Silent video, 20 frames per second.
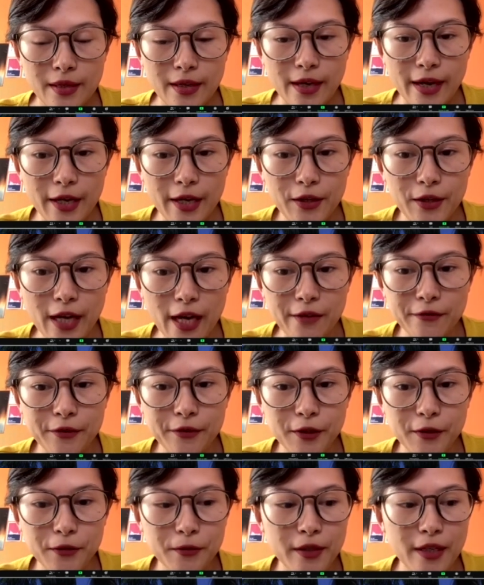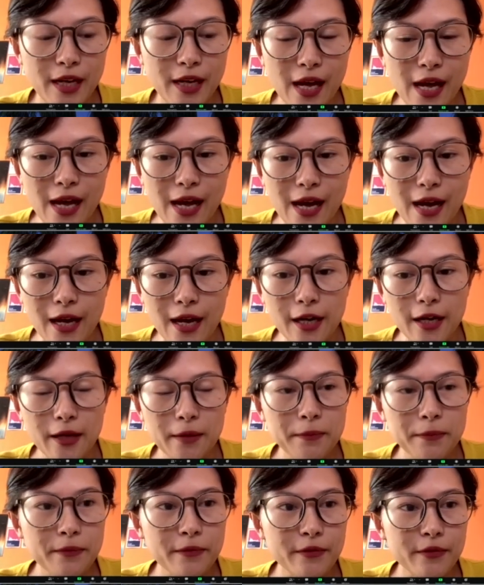Hi, good afternoon.
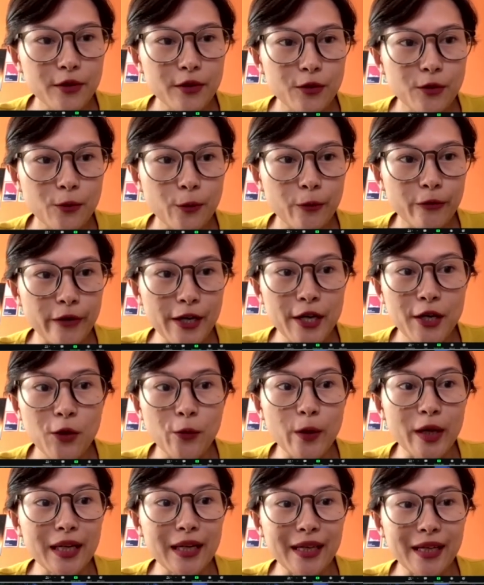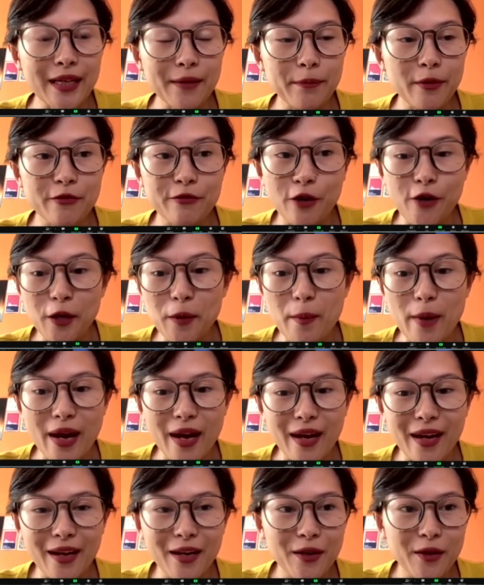Very quickly before
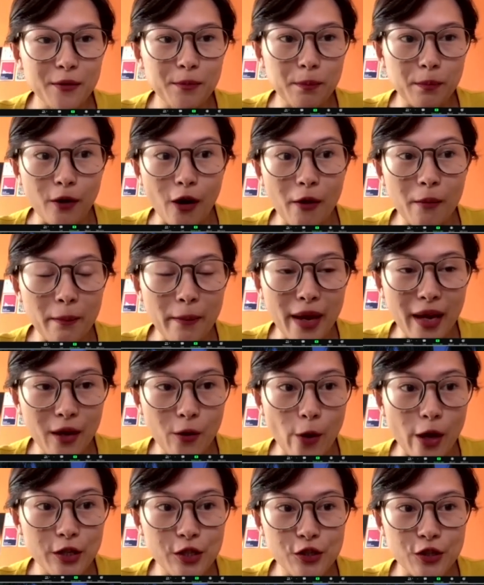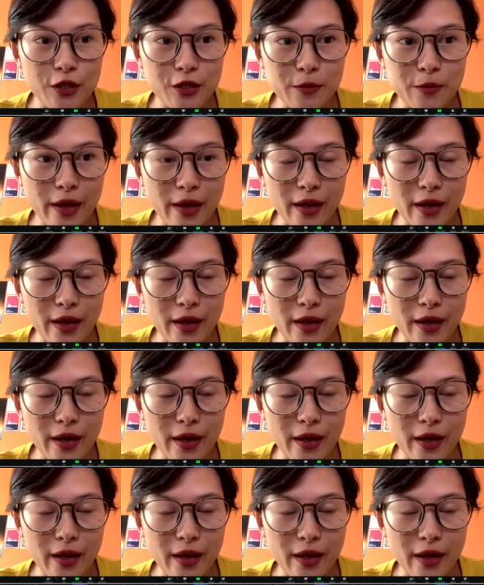my main questions.